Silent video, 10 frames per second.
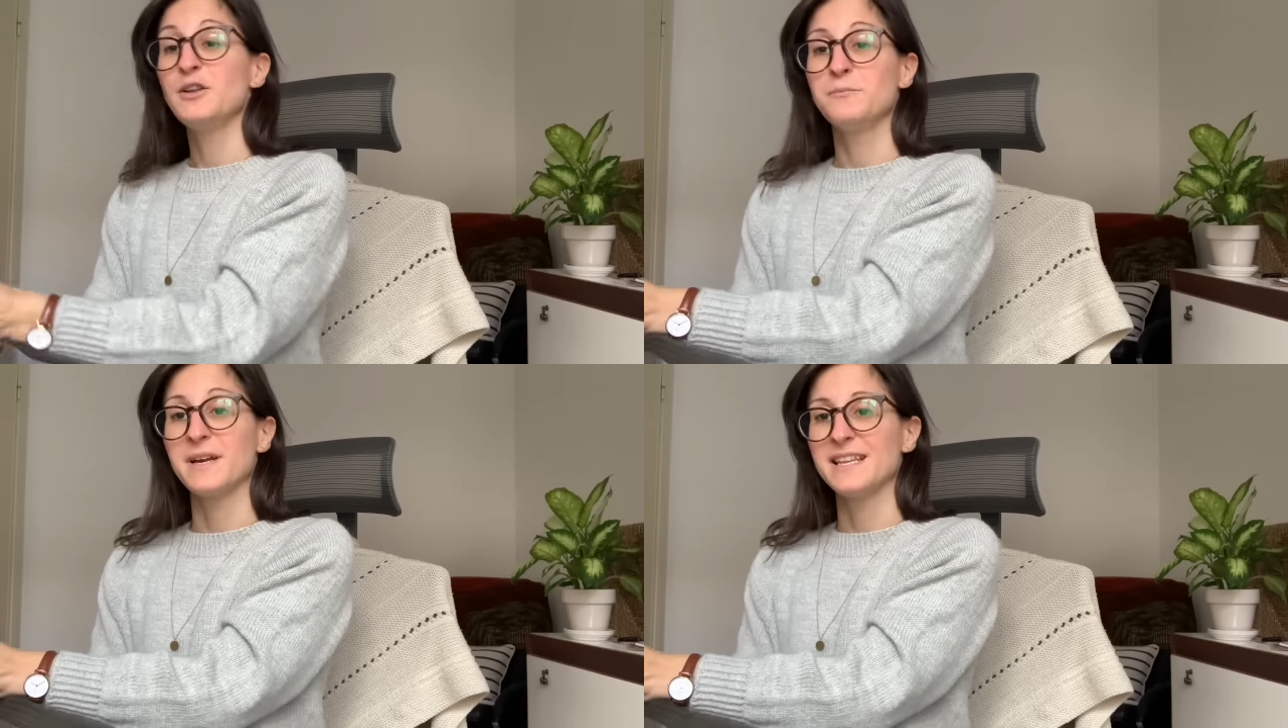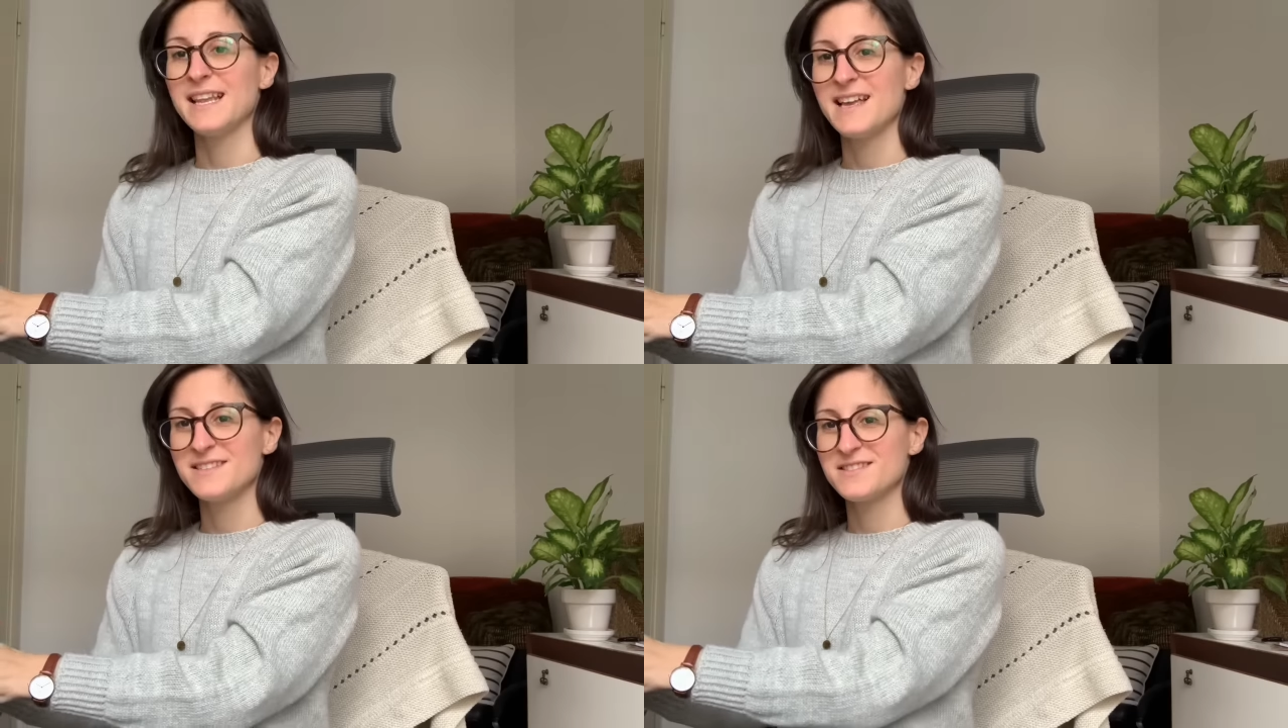My
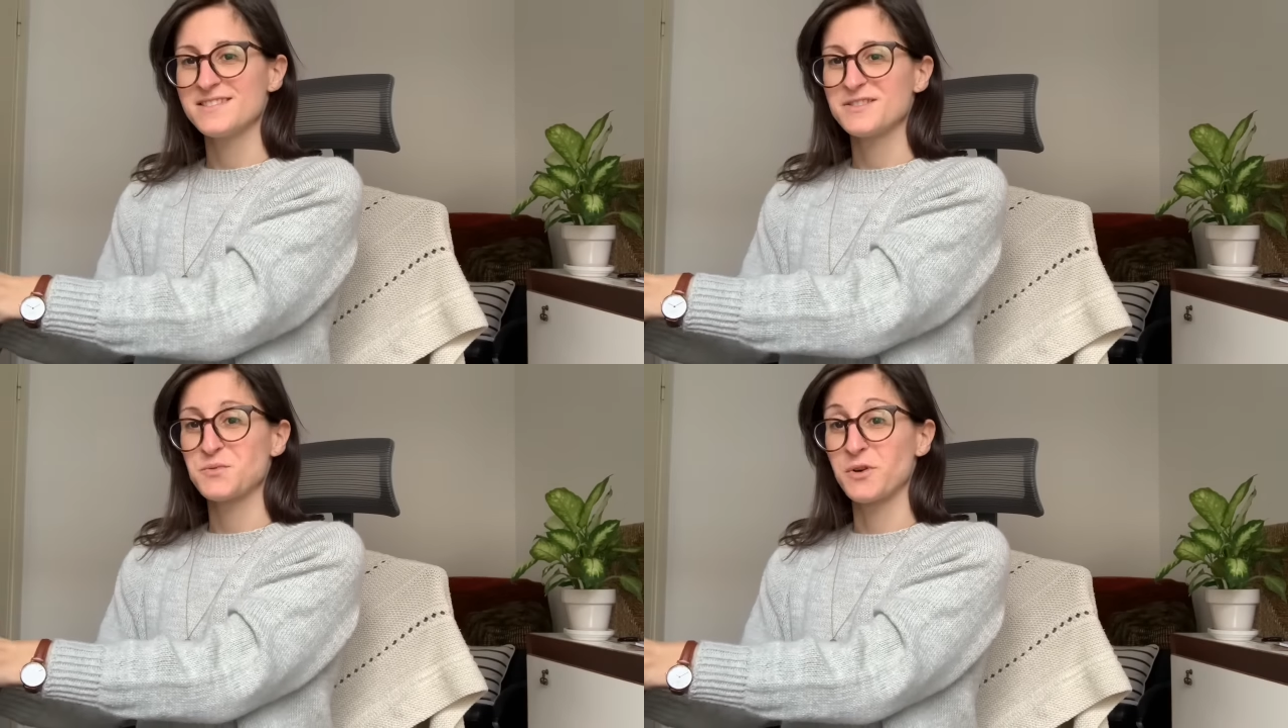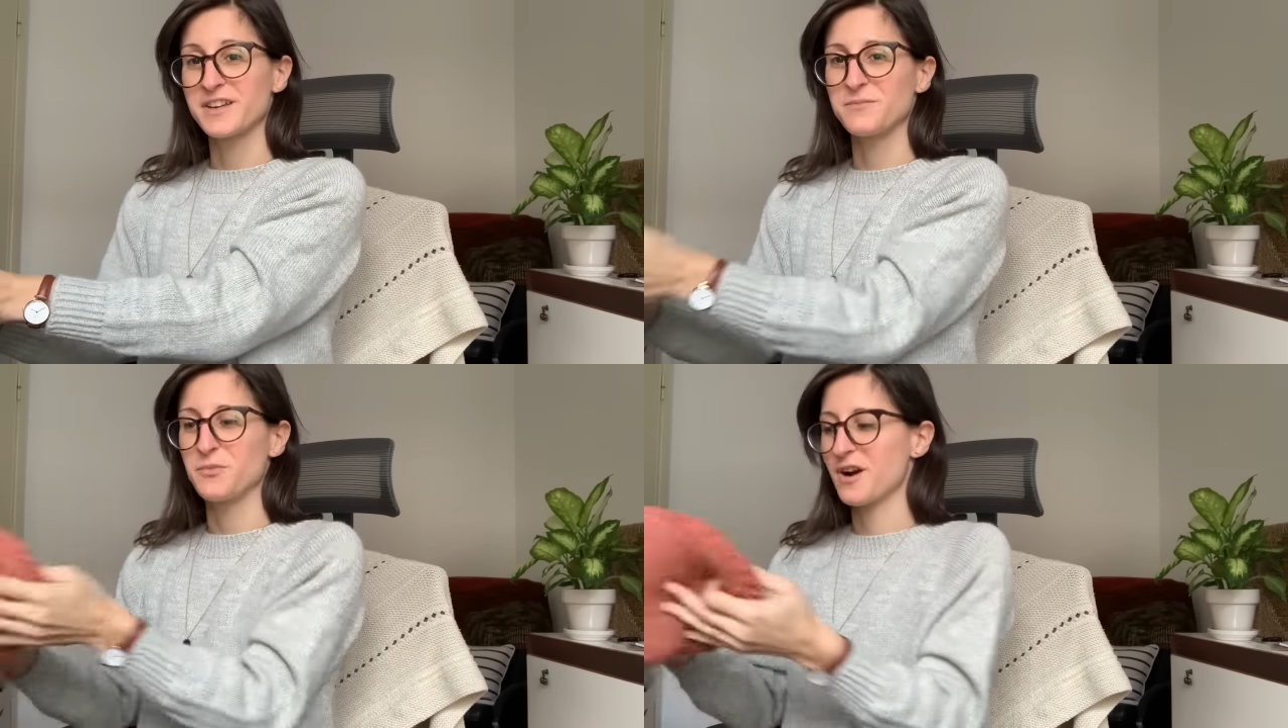last work
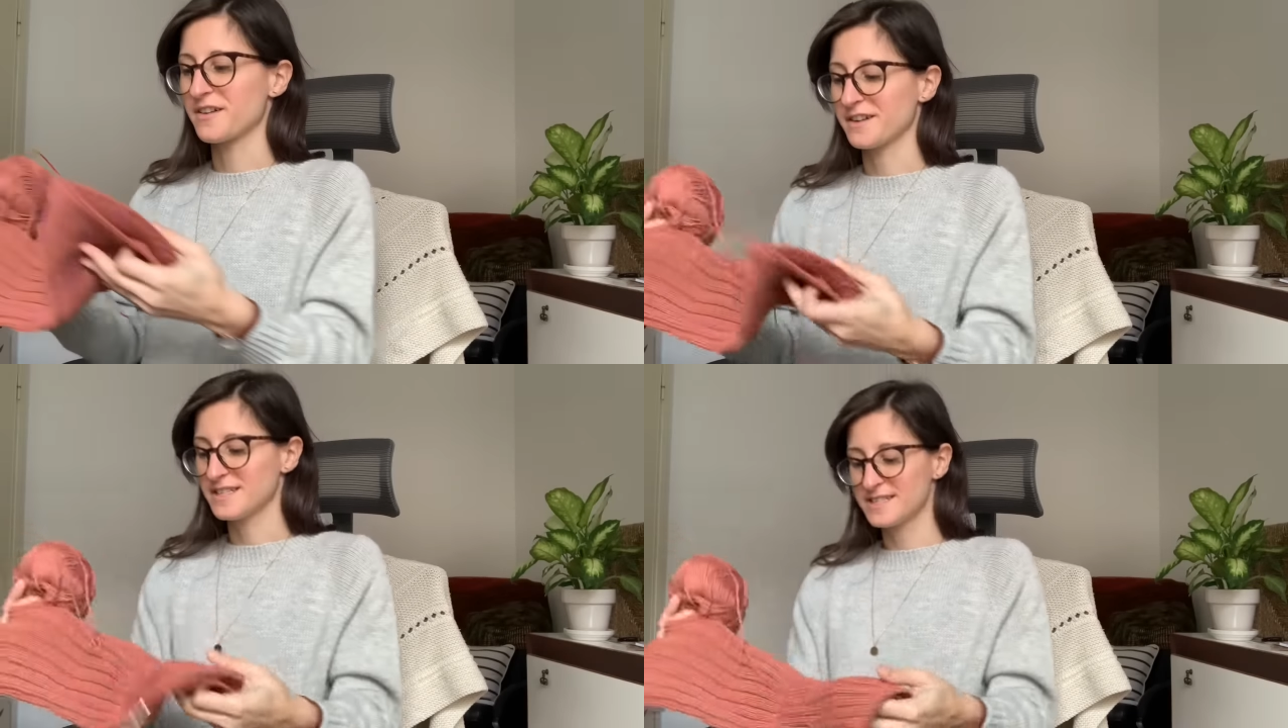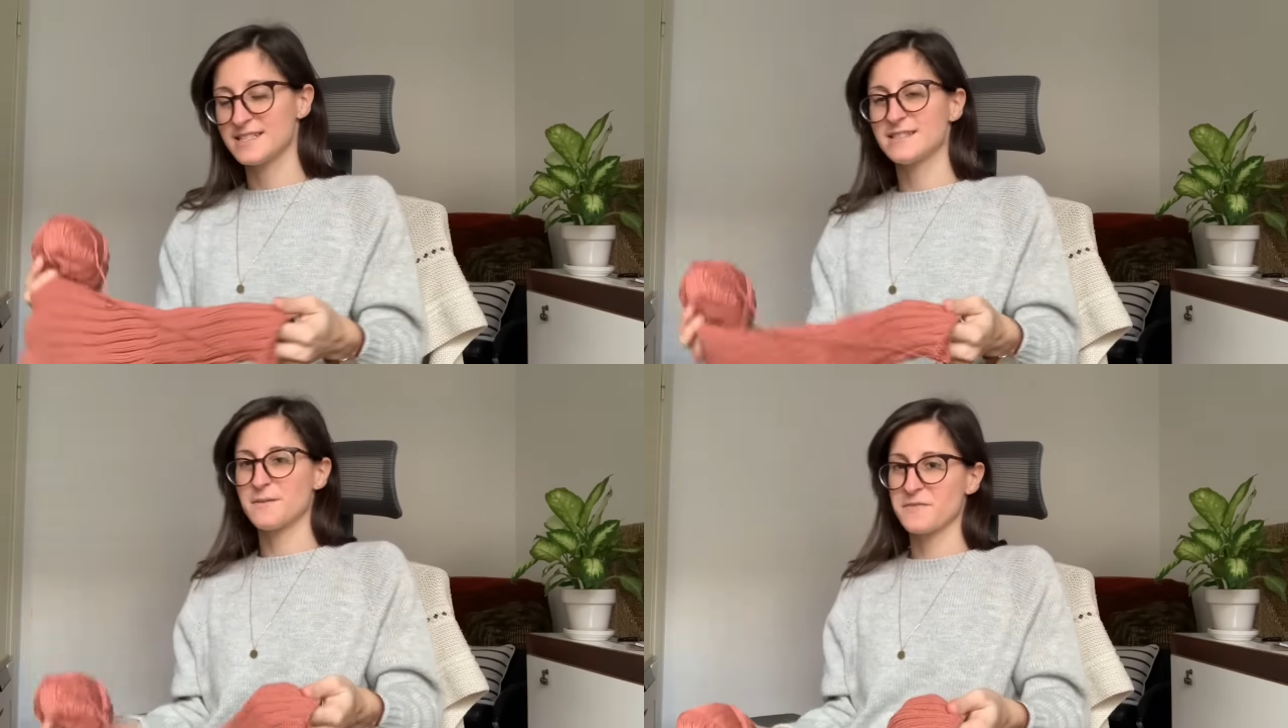in progress
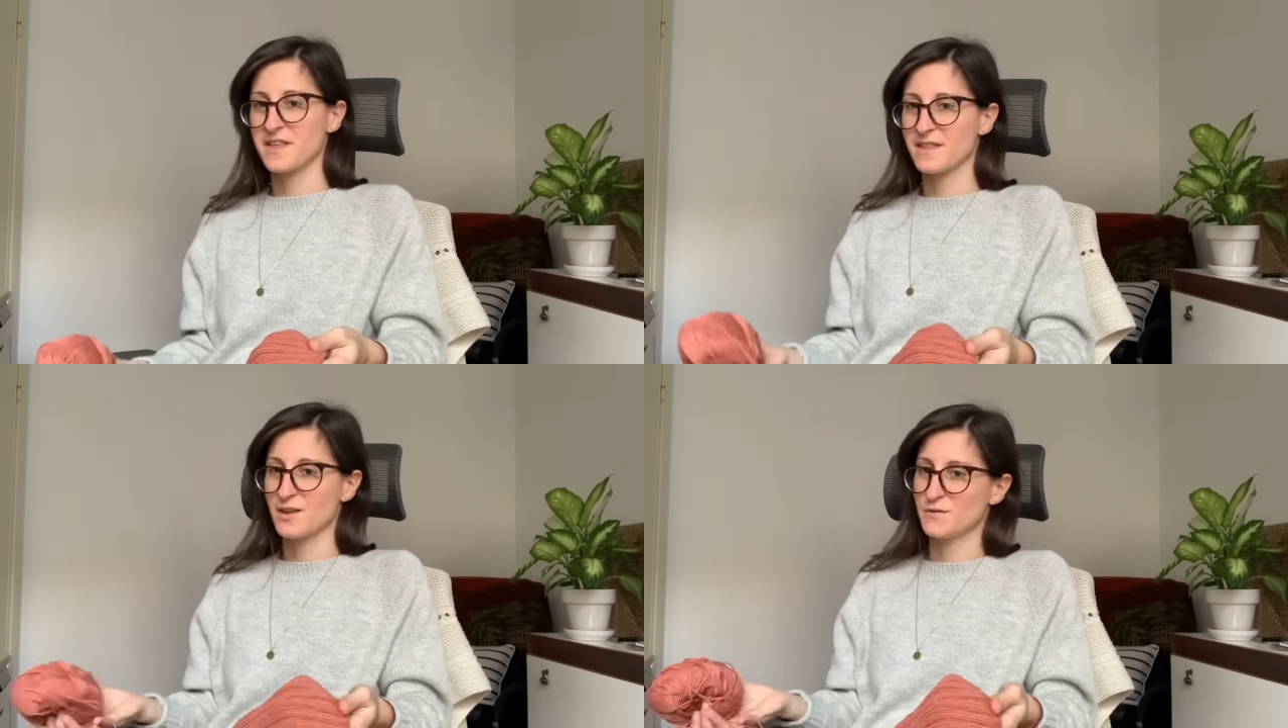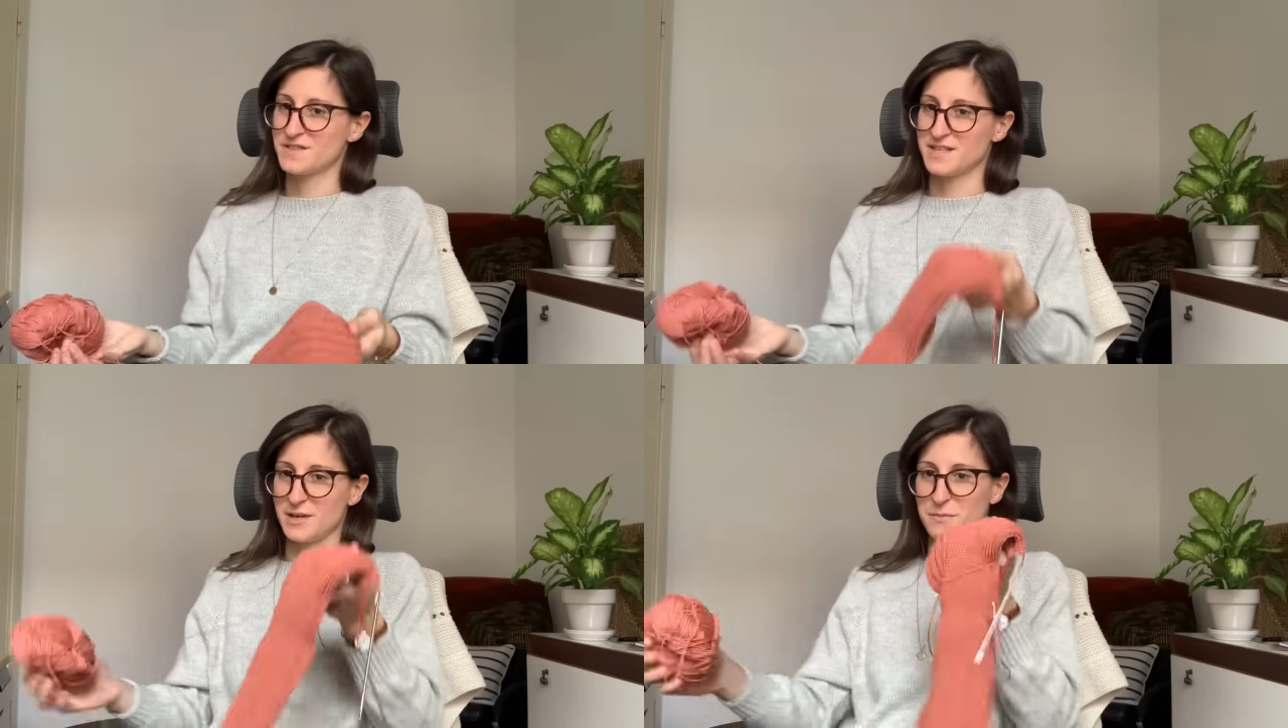is something that you've
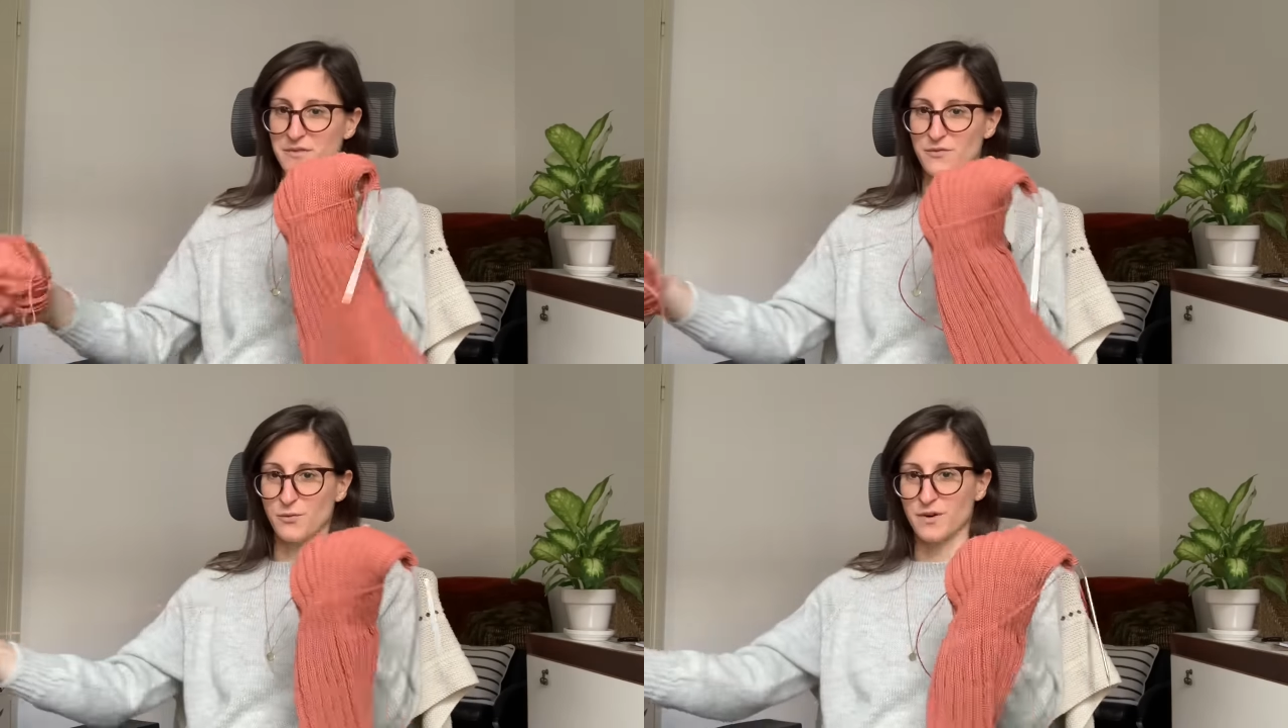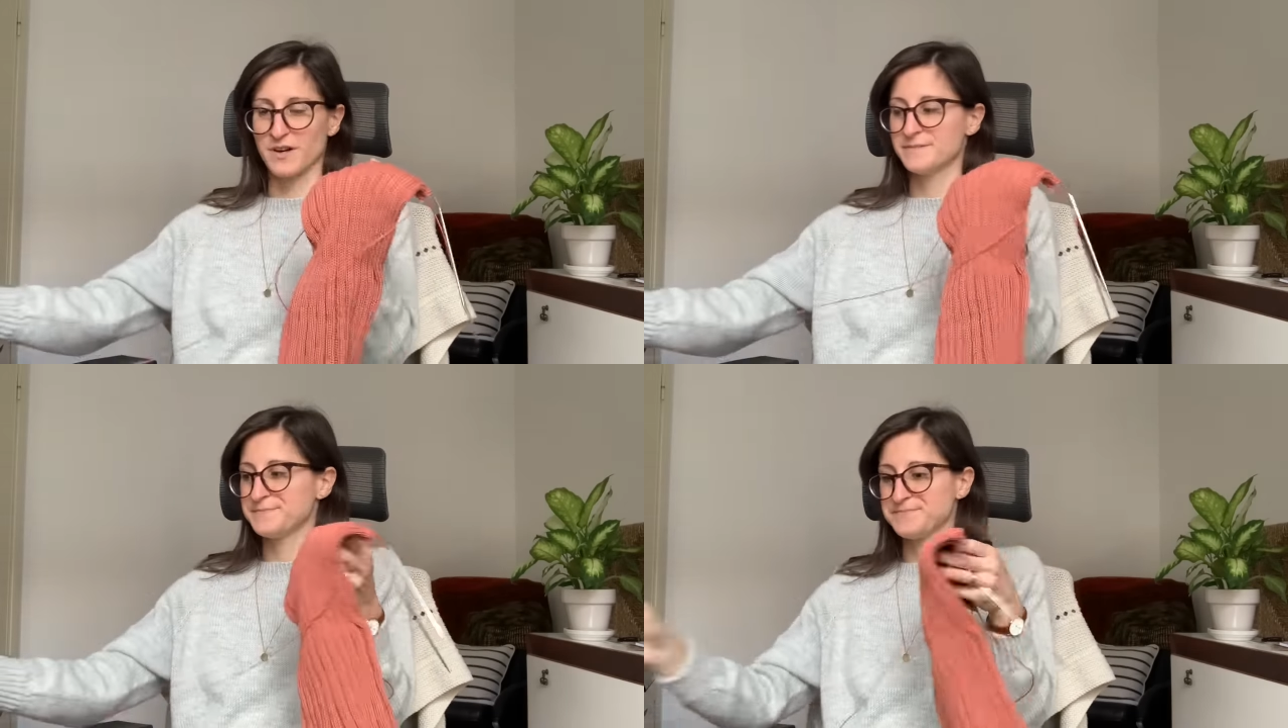seen
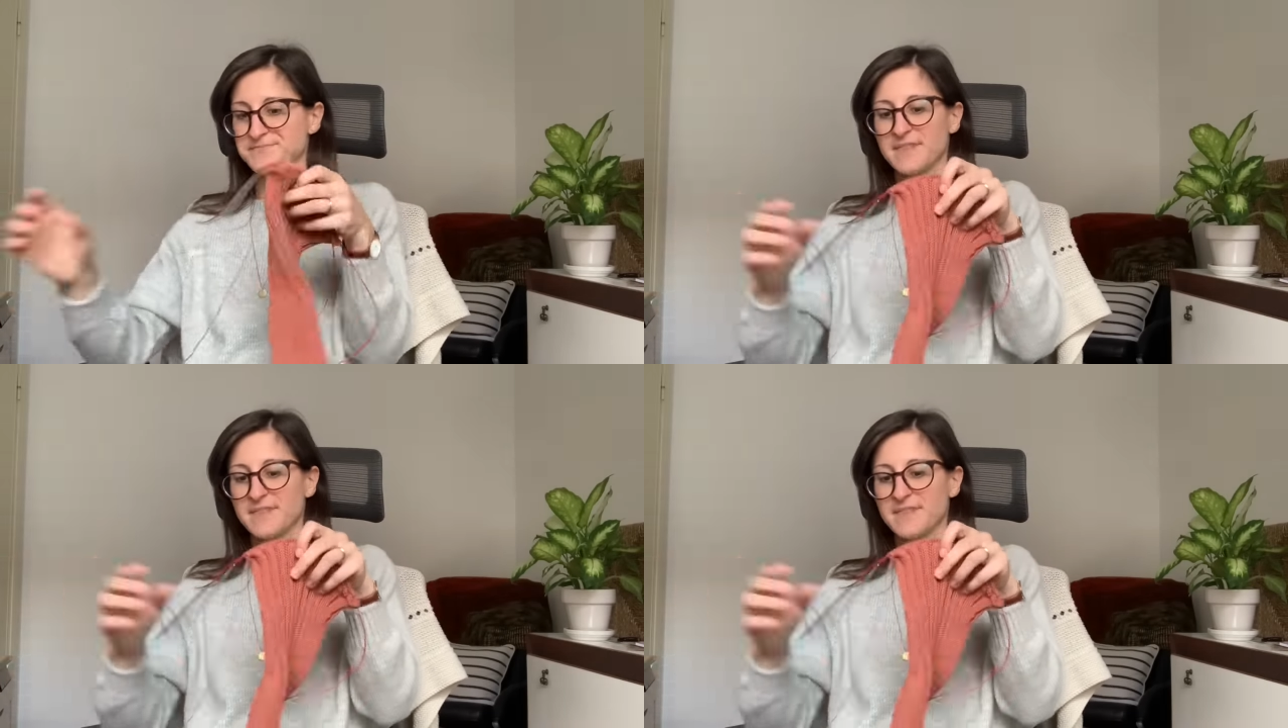before.